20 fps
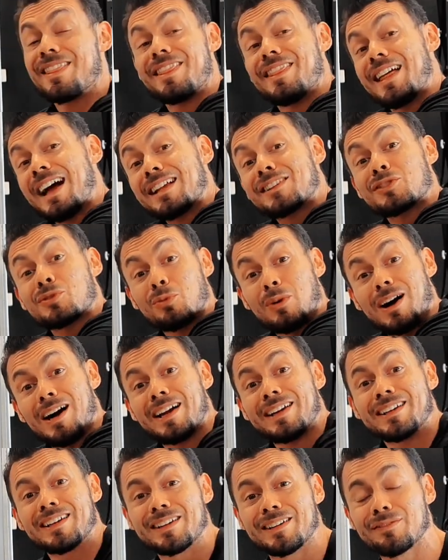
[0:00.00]
That's
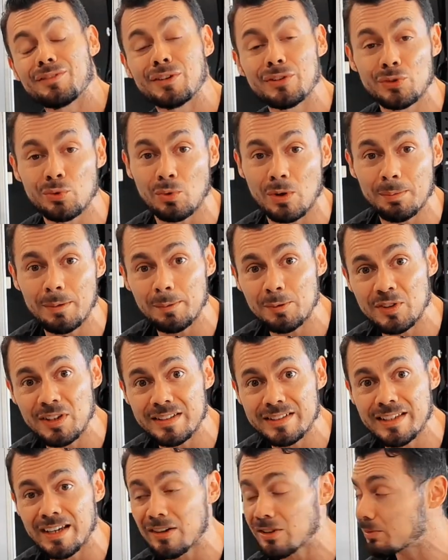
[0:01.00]
why none of those warm up
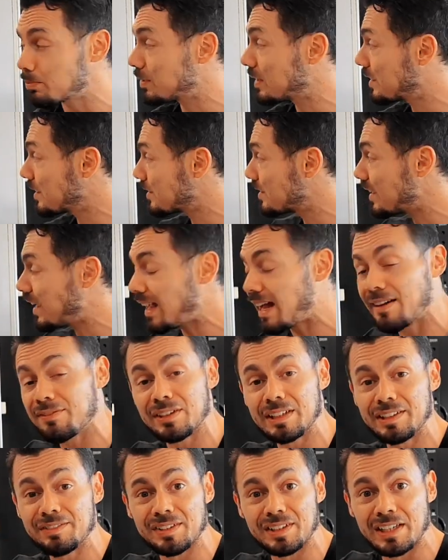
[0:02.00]
sets count, because they
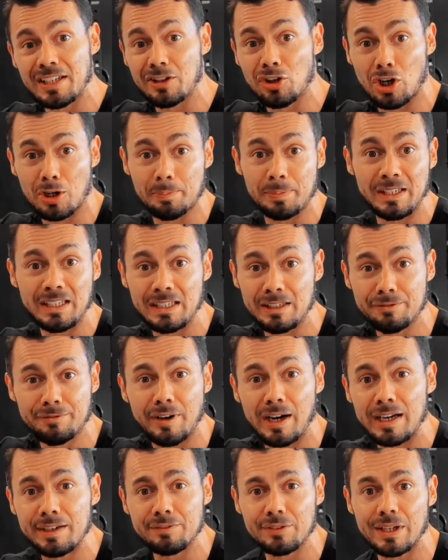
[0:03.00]
haven't even hit RPE
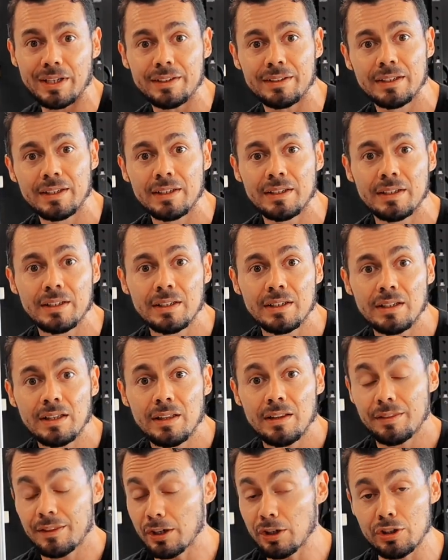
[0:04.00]
5 yet.
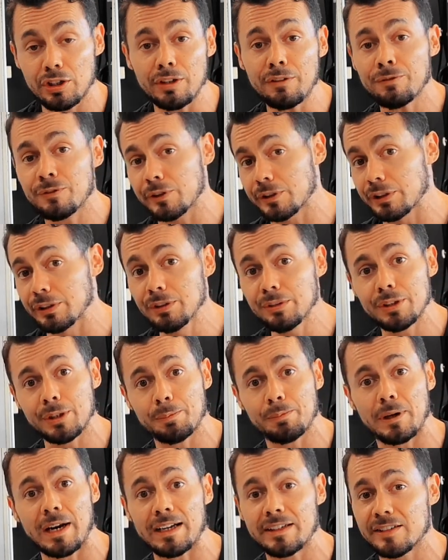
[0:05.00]
They're good for you. You're
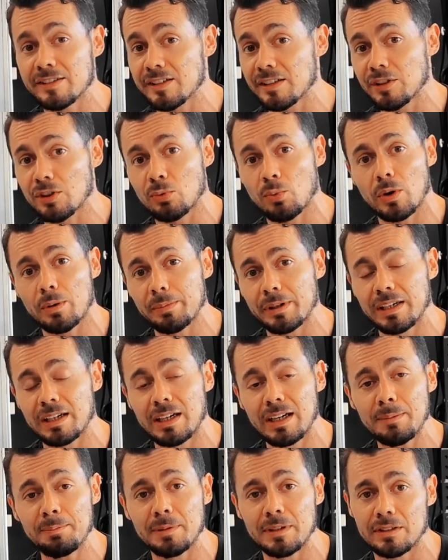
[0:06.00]
practicing, you're warming
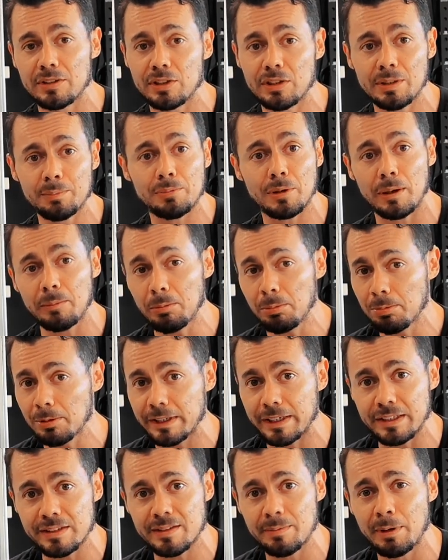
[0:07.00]
up, and you can probably
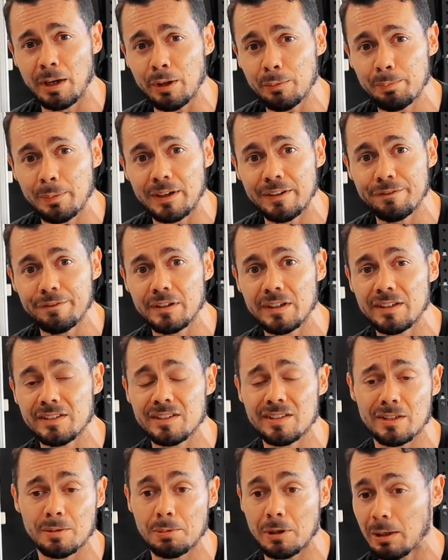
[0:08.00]
get some health
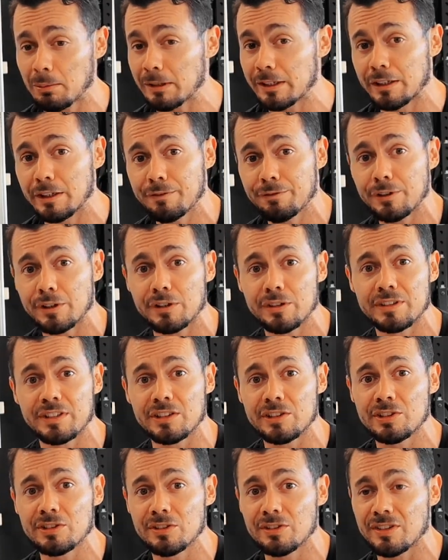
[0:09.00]
benefits, and they're probably good for your
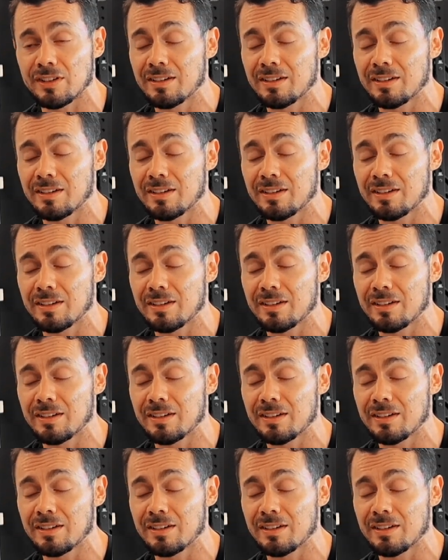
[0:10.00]
tissues.